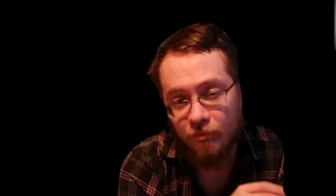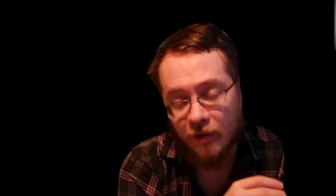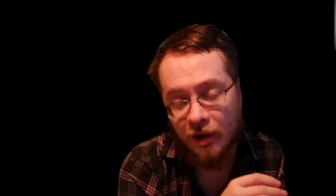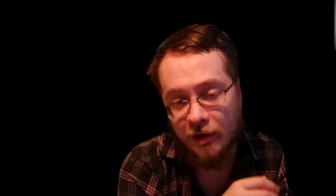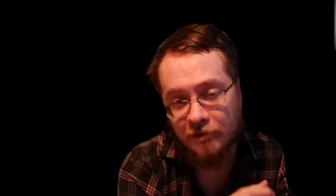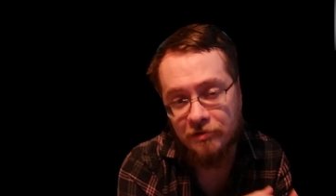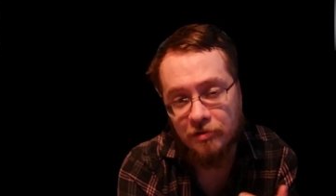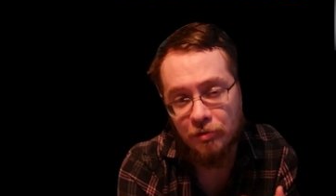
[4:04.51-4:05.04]
I
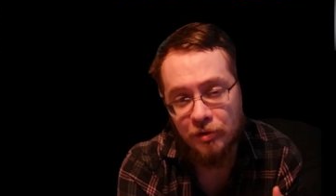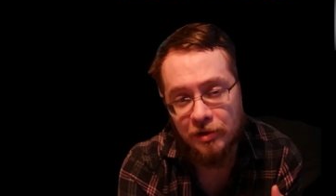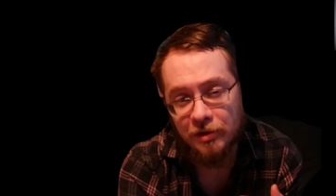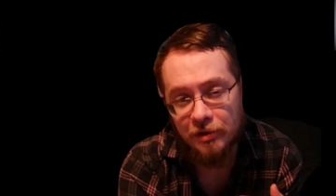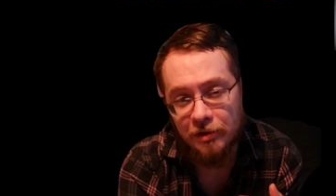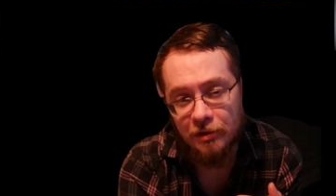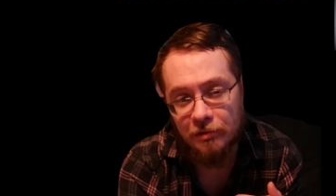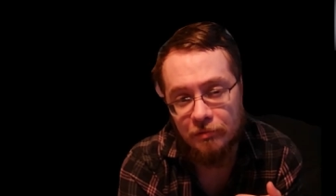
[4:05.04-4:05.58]
still get
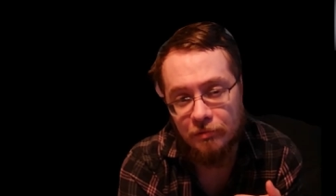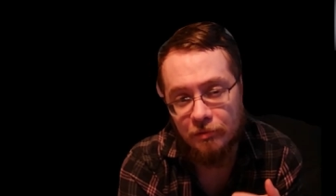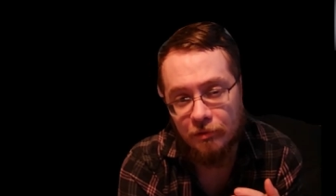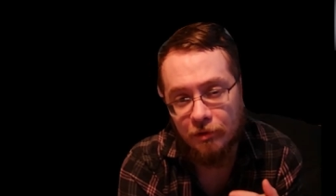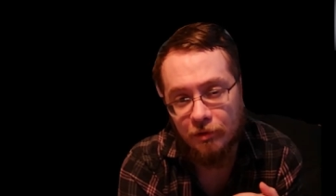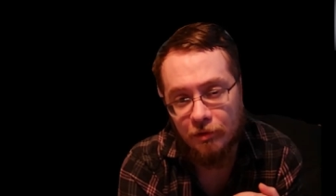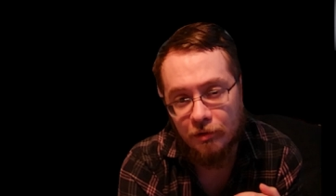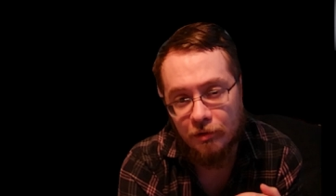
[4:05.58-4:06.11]
hit
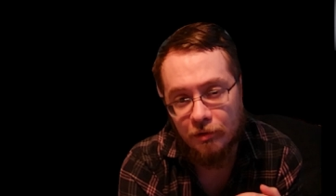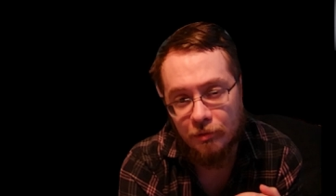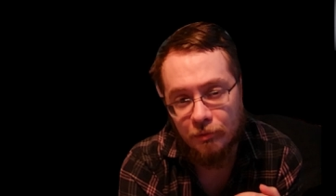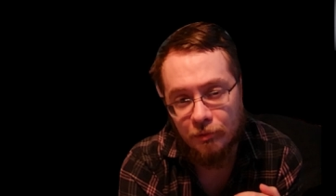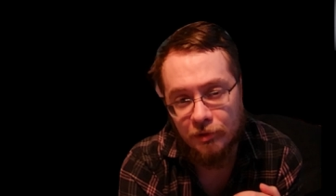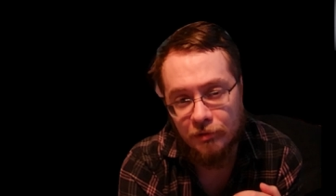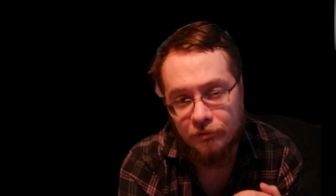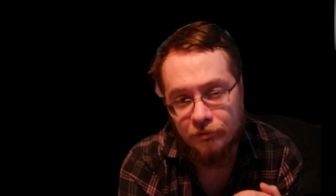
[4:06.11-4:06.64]

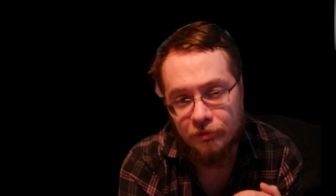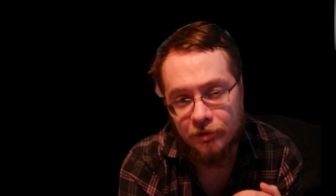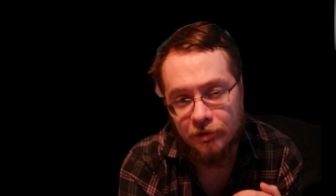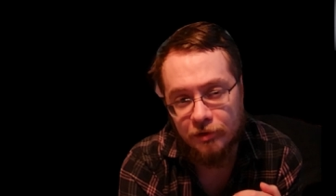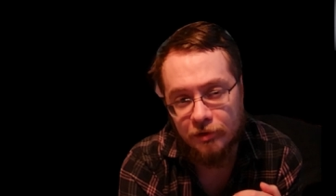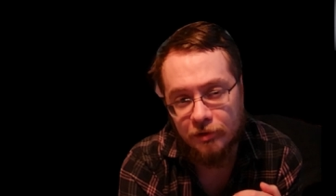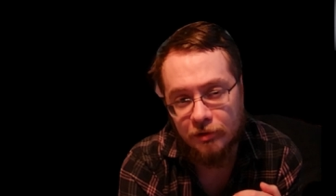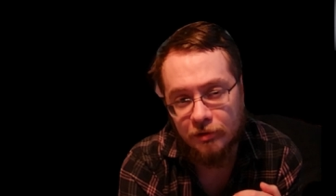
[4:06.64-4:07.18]
with
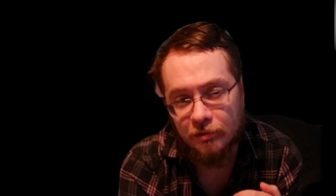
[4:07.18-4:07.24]
uh,